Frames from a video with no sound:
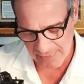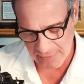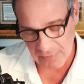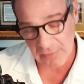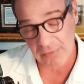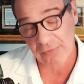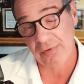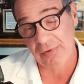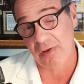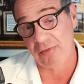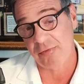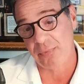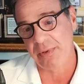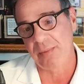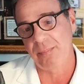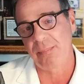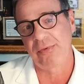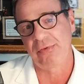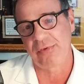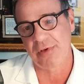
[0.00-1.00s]
yourself,
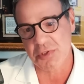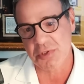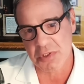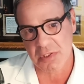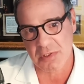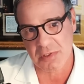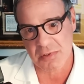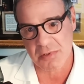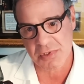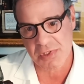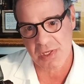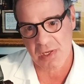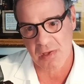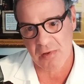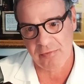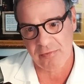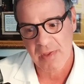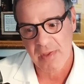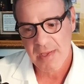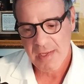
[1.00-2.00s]
reposition
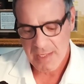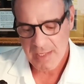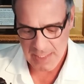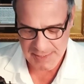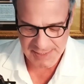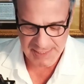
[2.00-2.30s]
yourself. It's